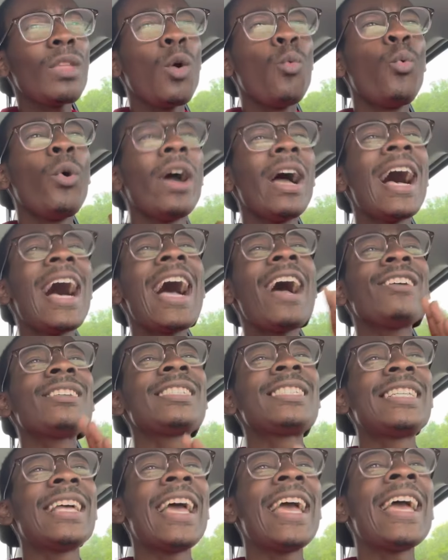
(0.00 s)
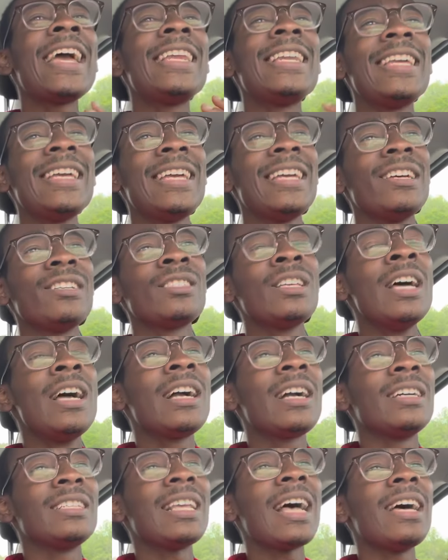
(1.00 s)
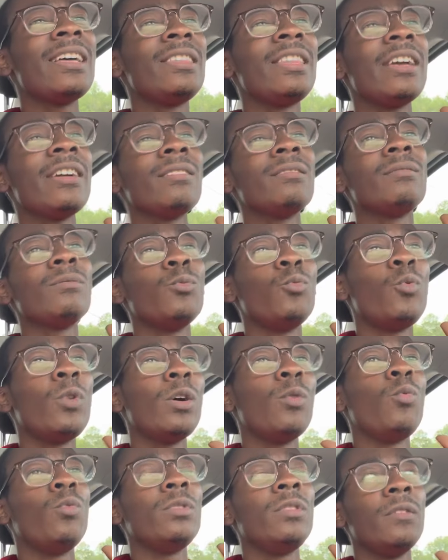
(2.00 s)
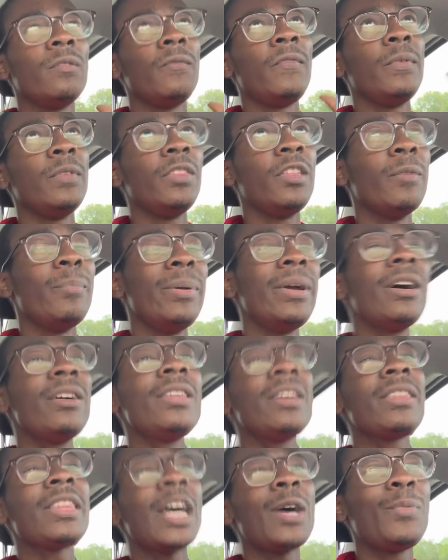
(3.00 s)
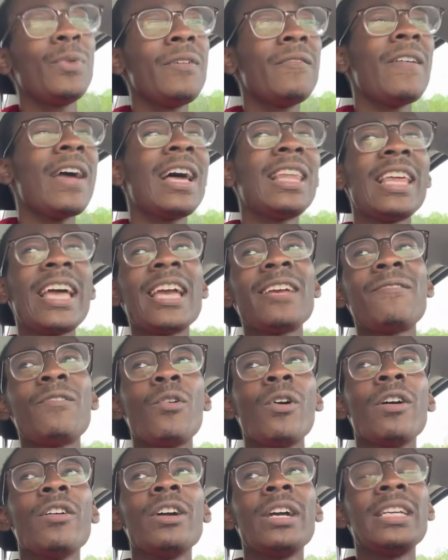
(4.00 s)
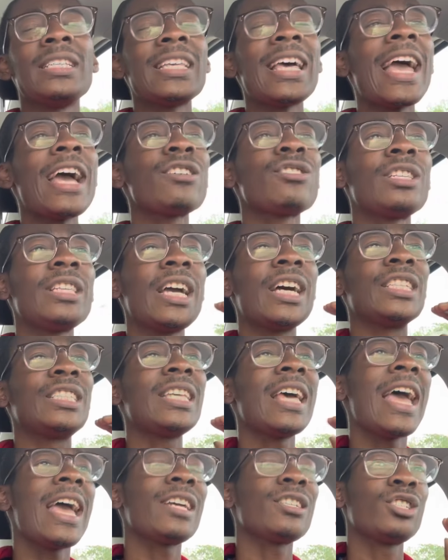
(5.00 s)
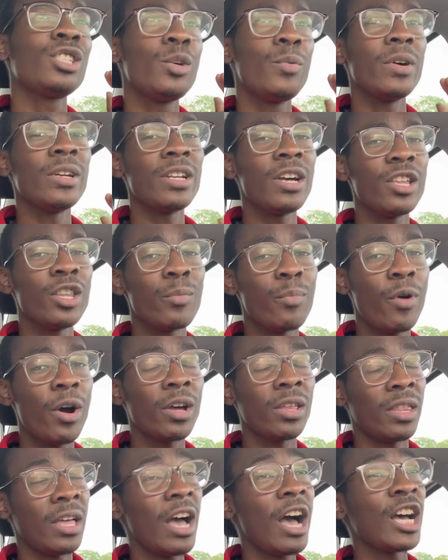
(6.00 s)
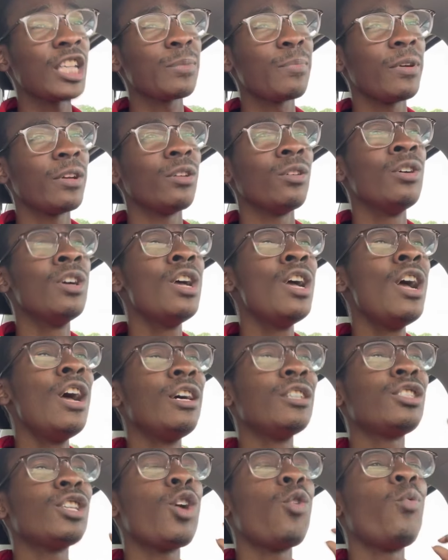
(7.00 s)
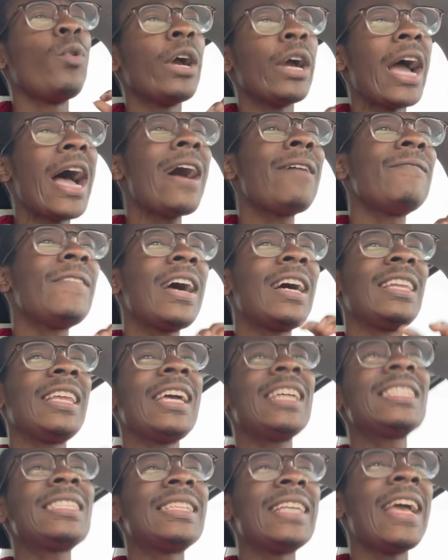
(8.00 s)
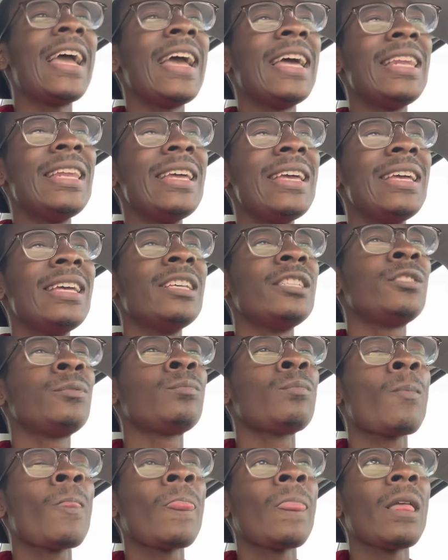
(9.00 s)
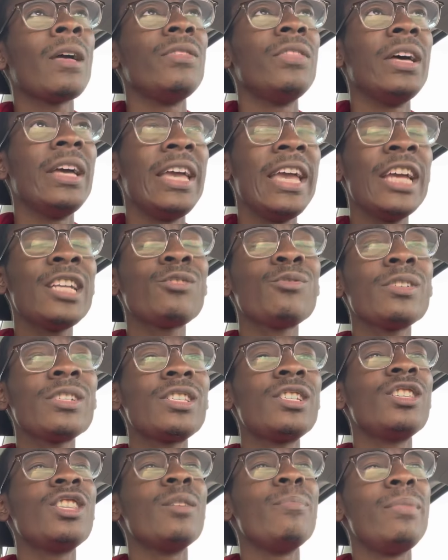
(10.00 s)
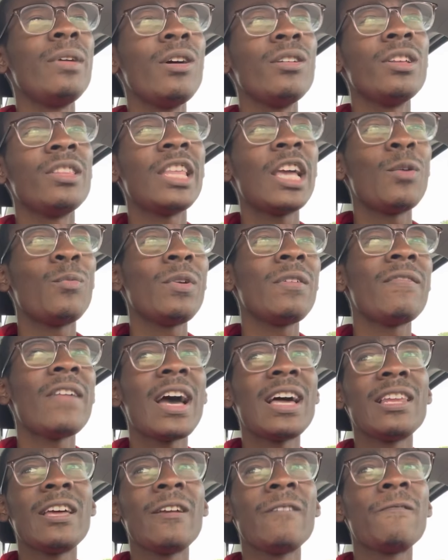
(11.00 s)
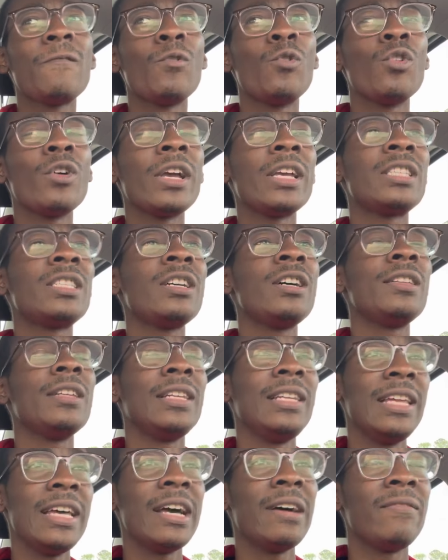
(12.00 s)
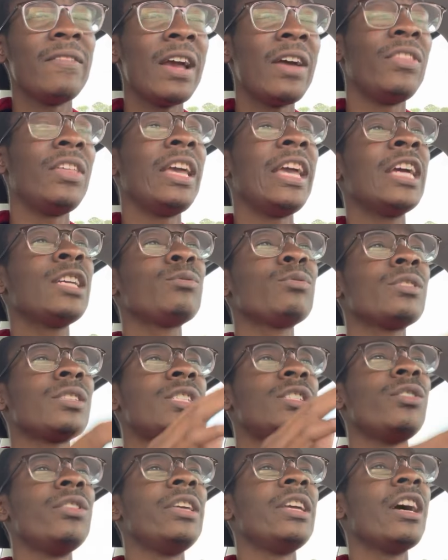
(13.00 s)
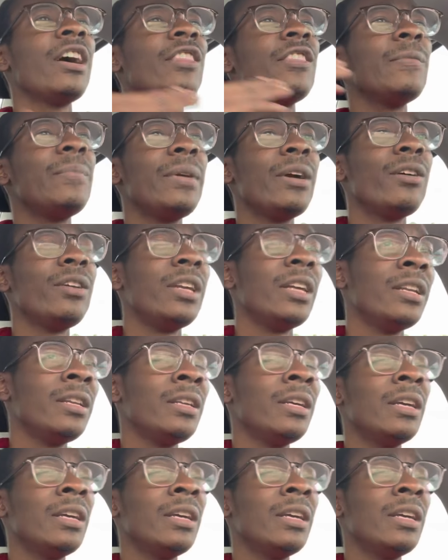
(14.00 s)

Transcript: where I stand is, because the building that we valet for is actually attached to another part of the hospital. So where our valet stand is, the entrance to the building that we valet for is to the left, and the entrance to the other building,